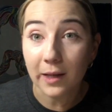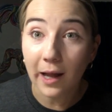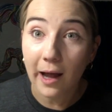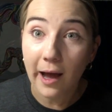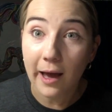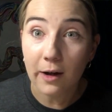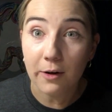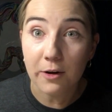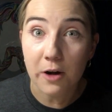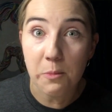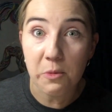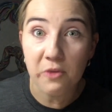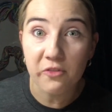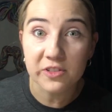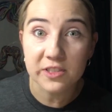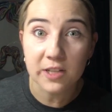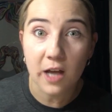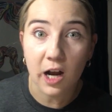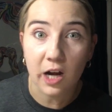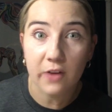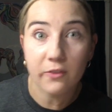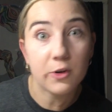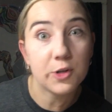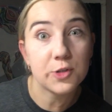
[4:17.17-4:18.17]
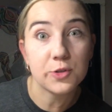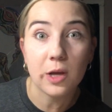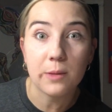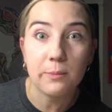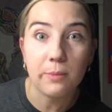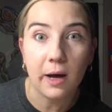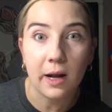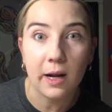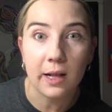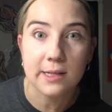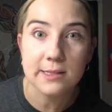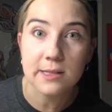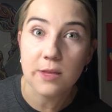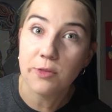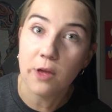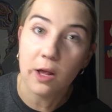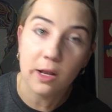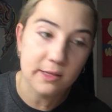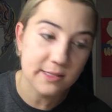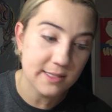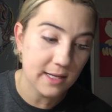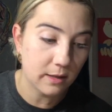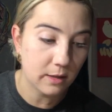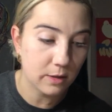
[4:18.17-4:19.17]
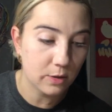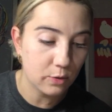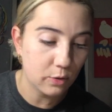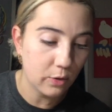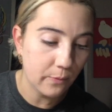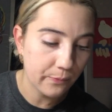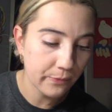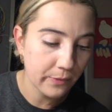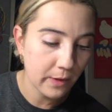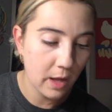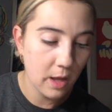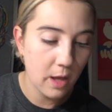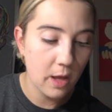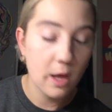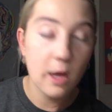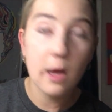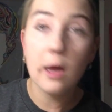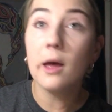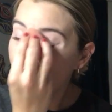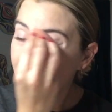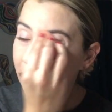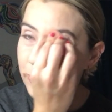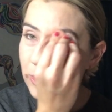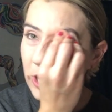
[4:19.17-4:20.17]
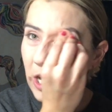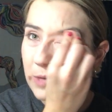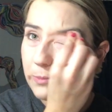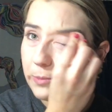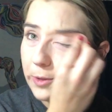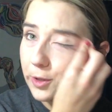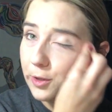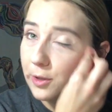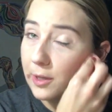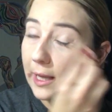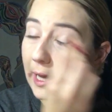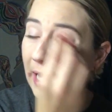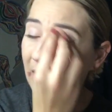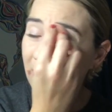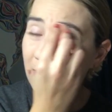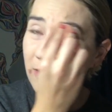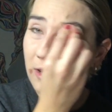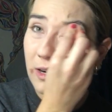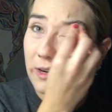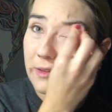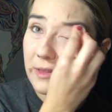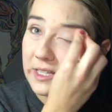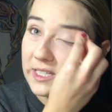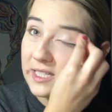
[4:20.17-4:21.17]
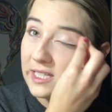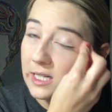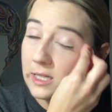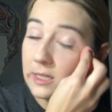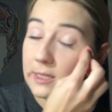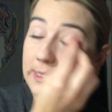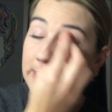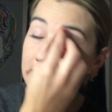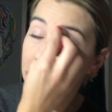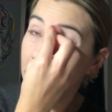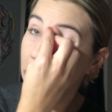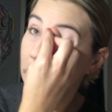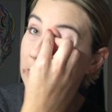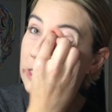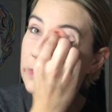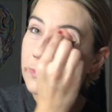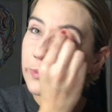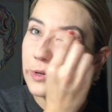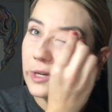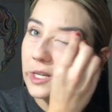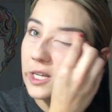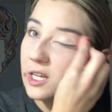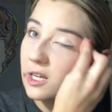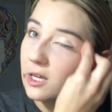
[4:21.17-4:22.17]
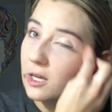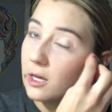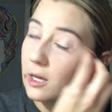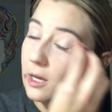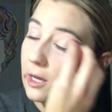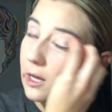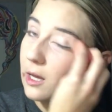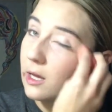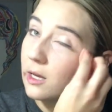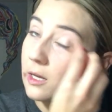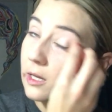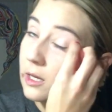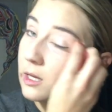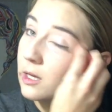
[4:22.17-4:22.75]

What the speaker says: I don't know. I'm a photographer, so I bought it because I thought it sounded cool. I've tried Beauty Counter. The tint skin's pretty good.